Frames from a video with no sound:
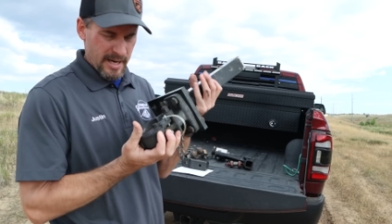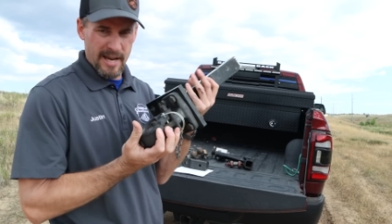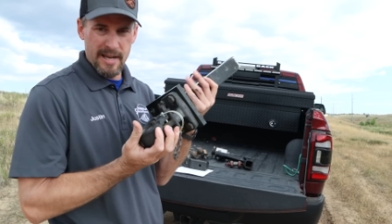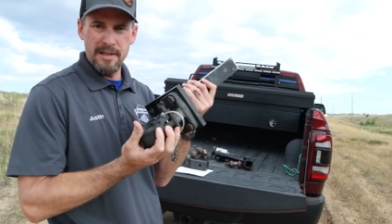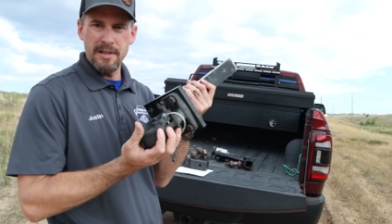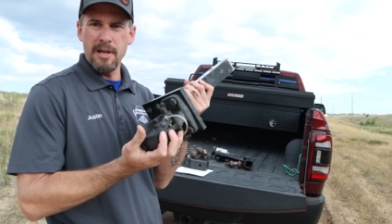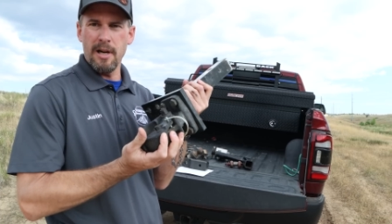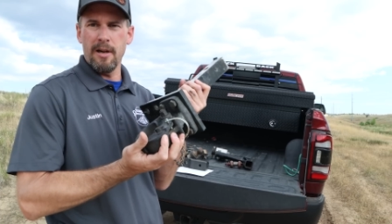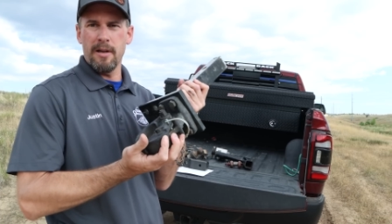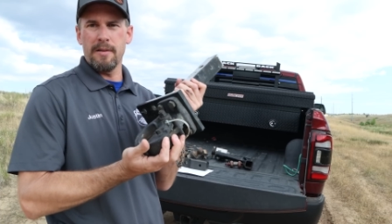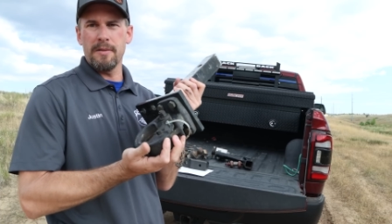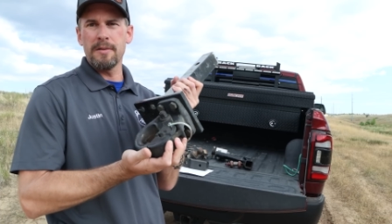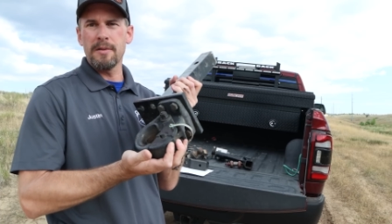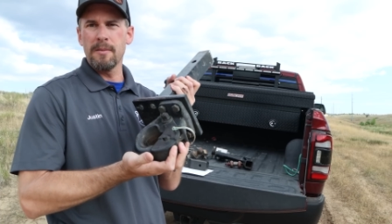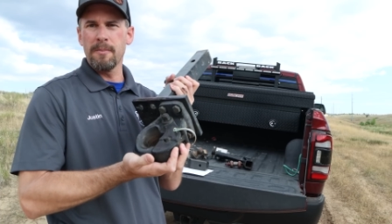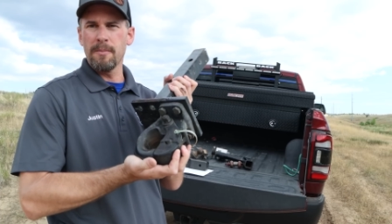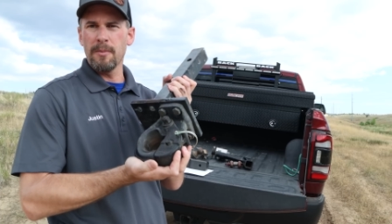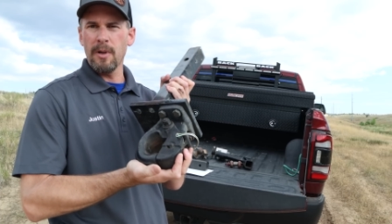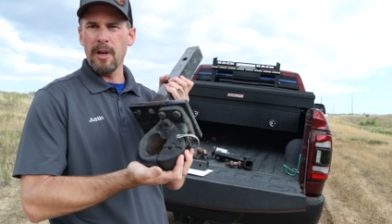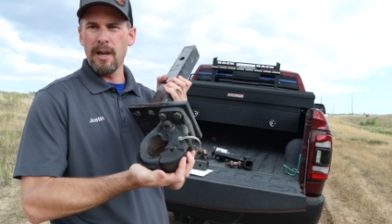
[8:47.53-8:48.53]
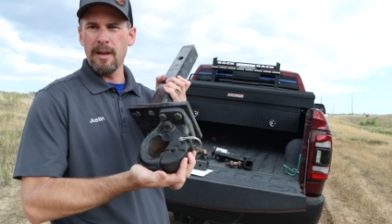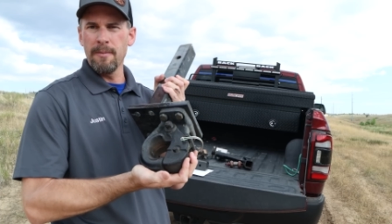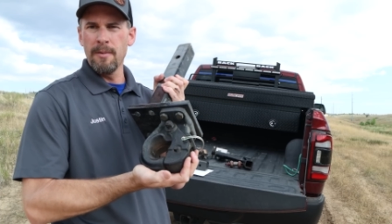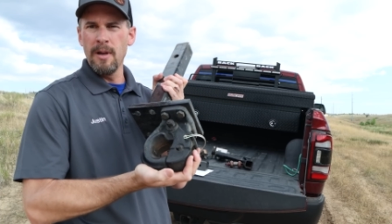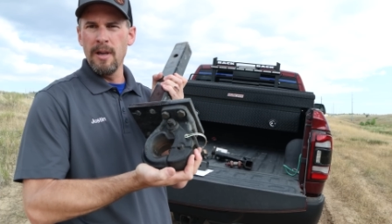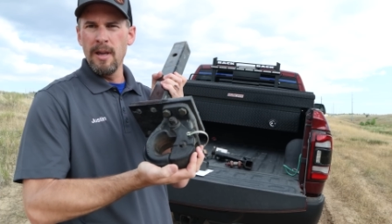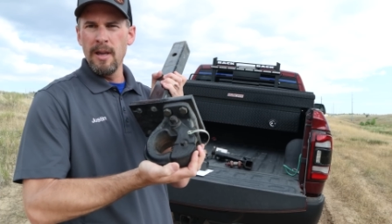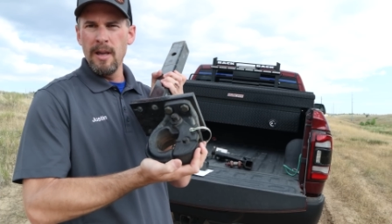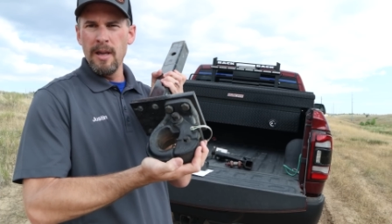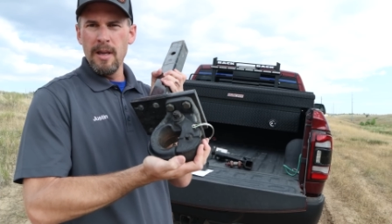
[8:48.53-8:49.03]
10 tons, okay?
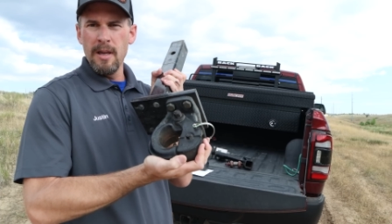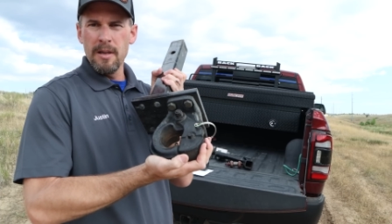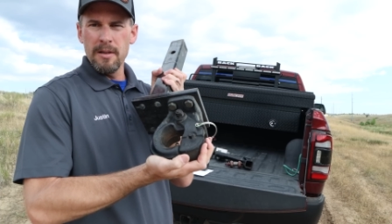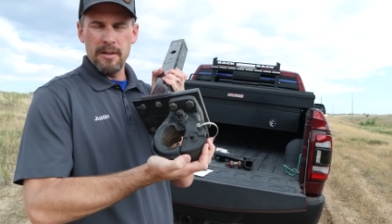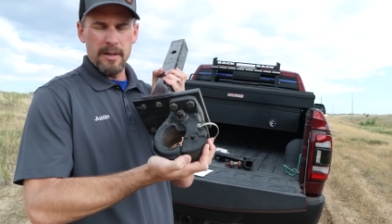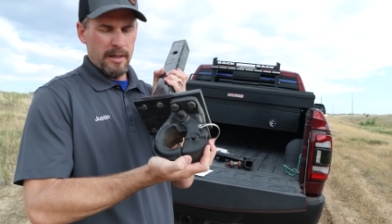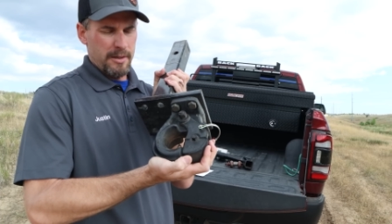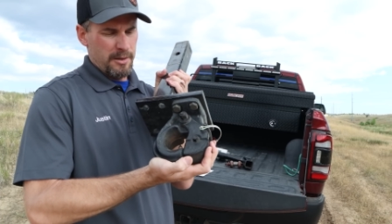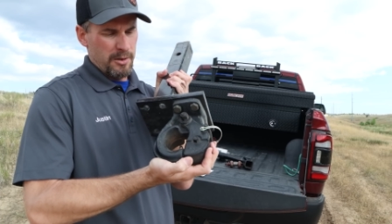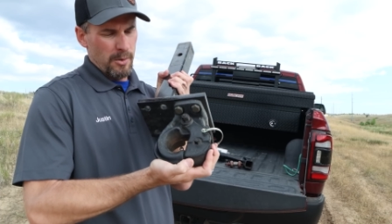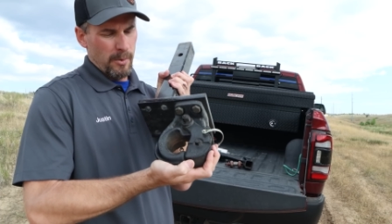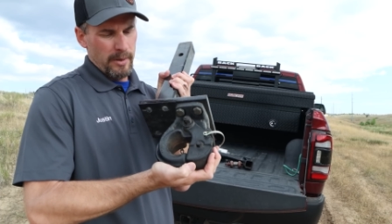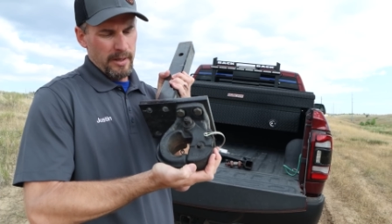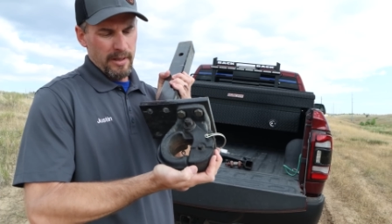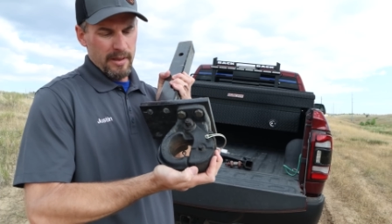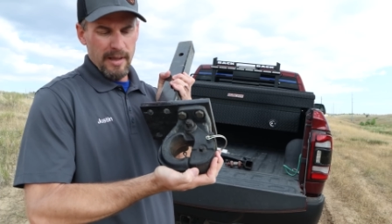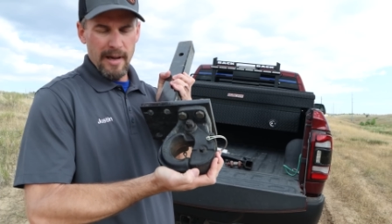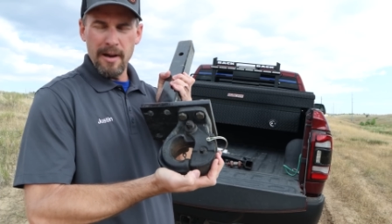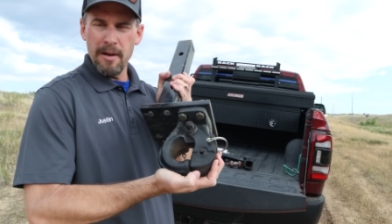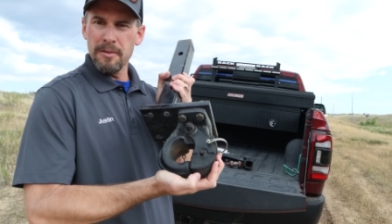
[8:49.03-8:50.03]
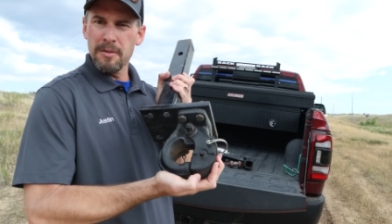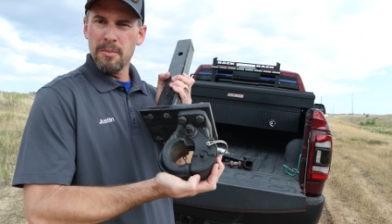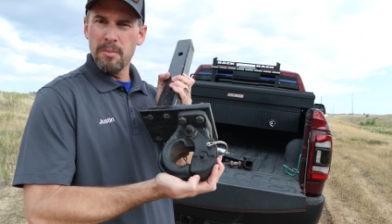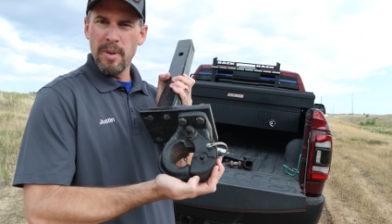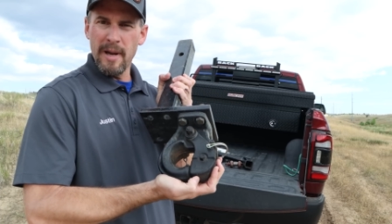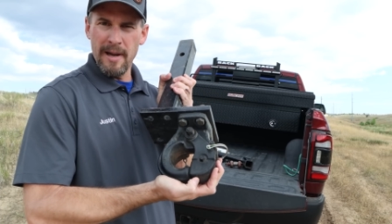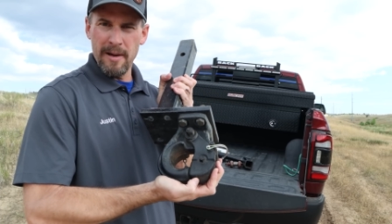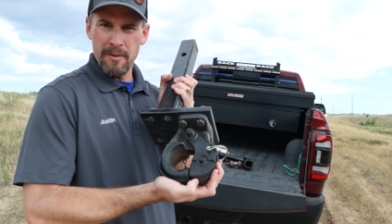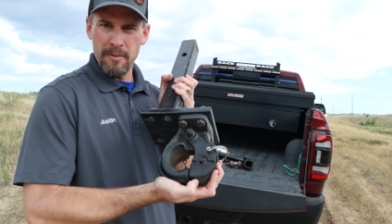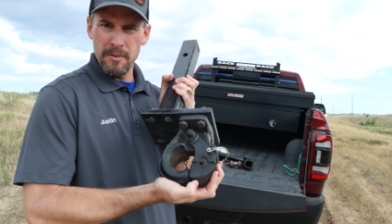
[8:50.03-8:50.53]
So that's
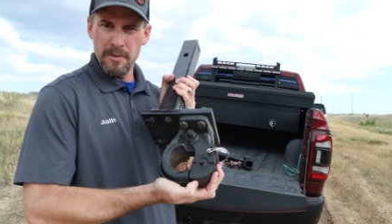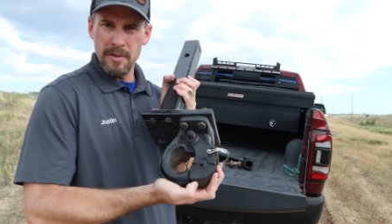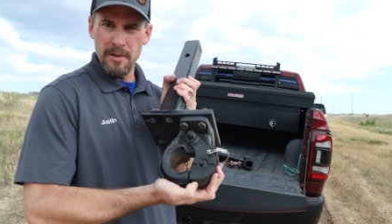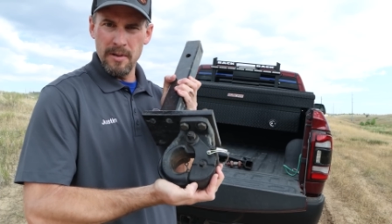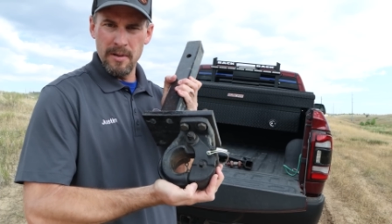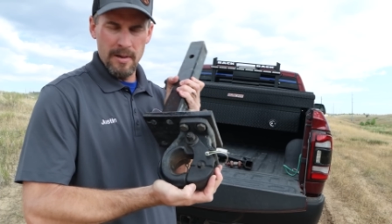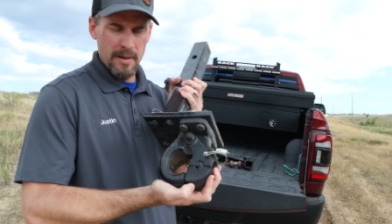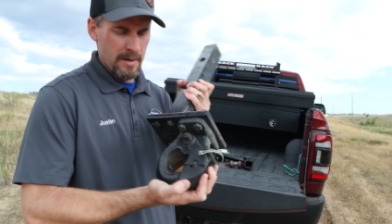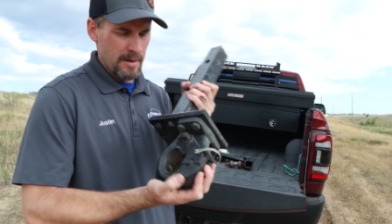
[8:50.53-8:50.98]
20,000 pounds.